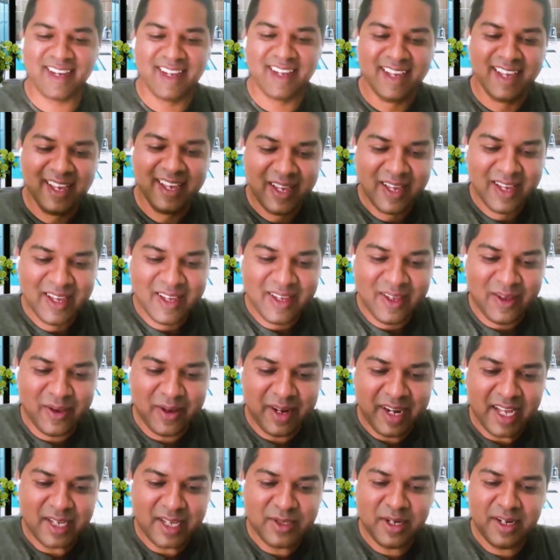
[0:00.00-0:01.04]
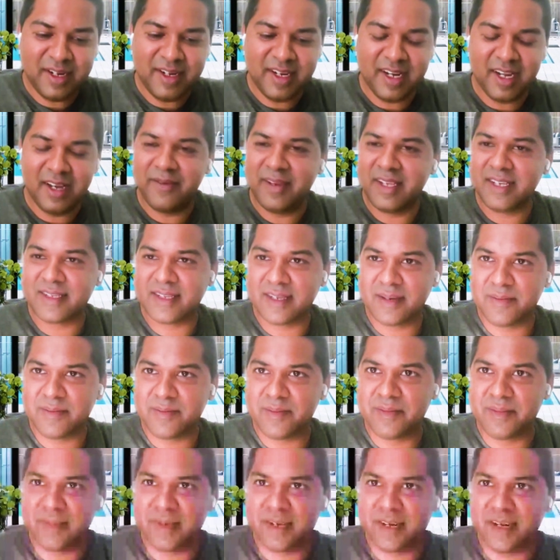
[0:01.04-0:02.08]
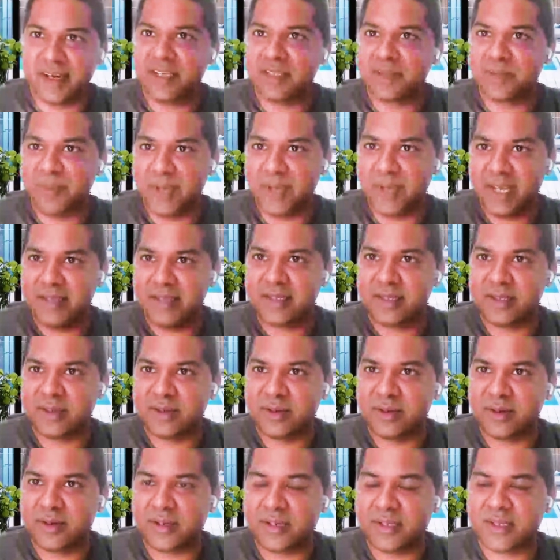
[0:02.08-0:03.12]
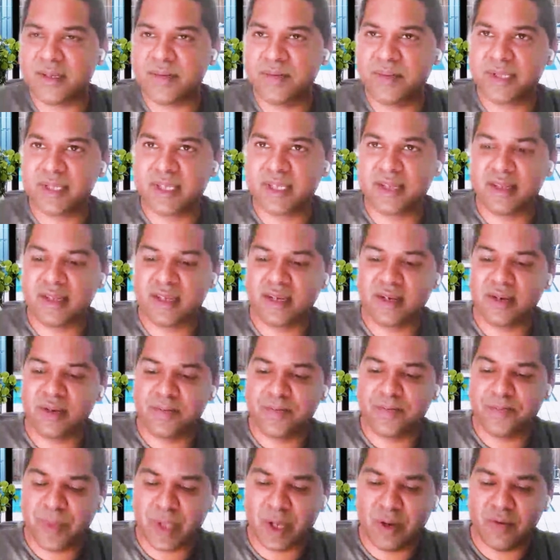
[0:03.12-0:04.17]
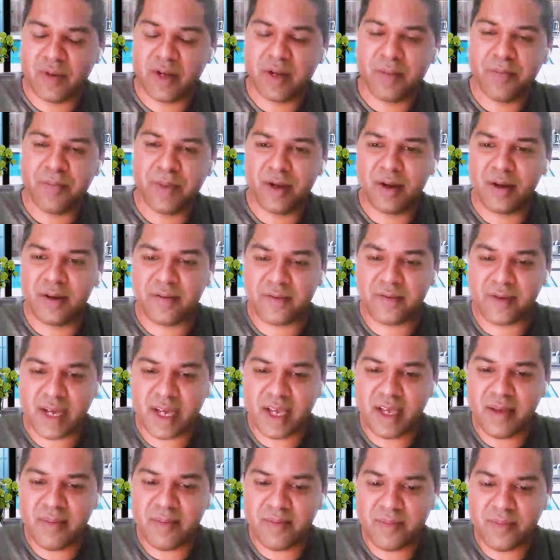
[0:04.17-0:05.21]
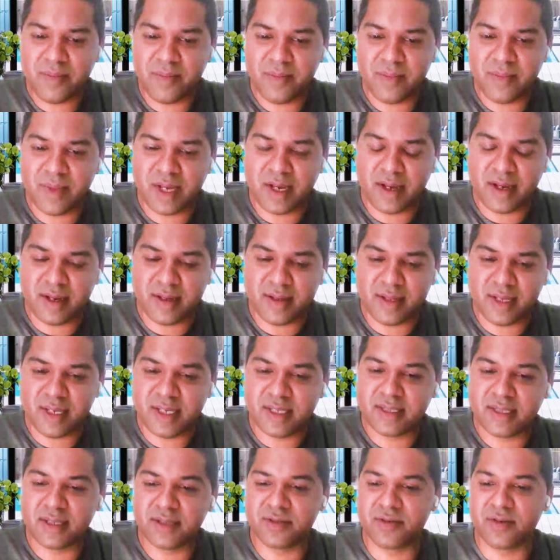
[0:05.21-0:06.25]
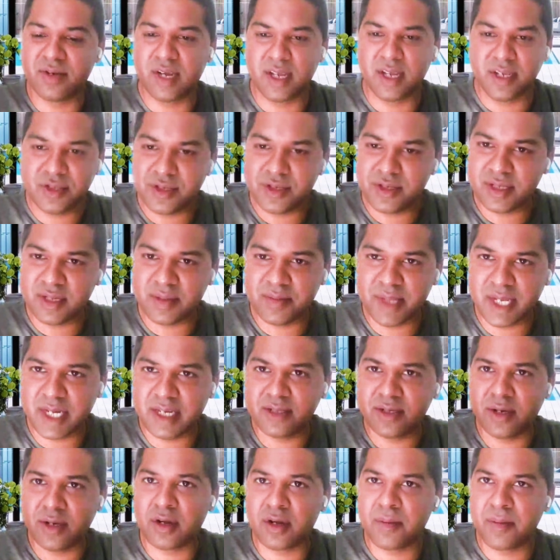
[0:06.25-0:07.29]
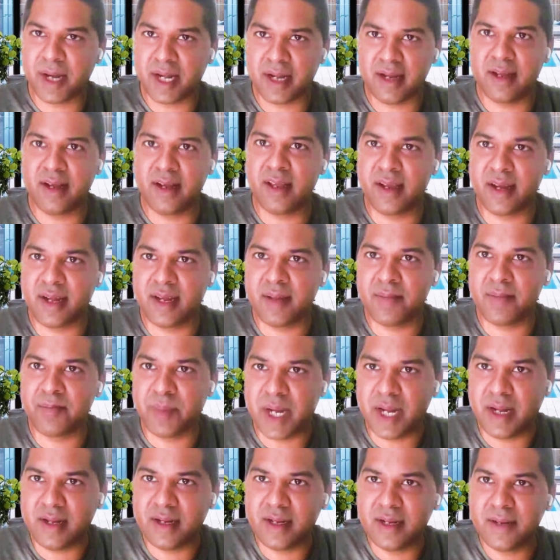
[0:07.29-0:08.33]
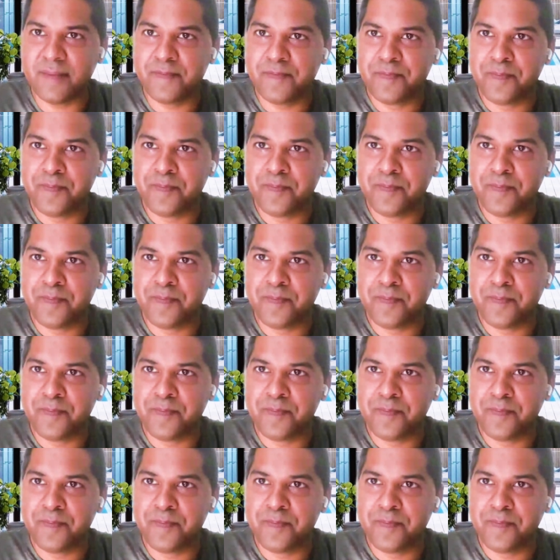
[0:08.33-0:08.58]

That mm-hmm. you are mm-hmm. actually delivering some great experiences to your customers. And then over a period of time, uh, there is this relationship that is automatically getting built.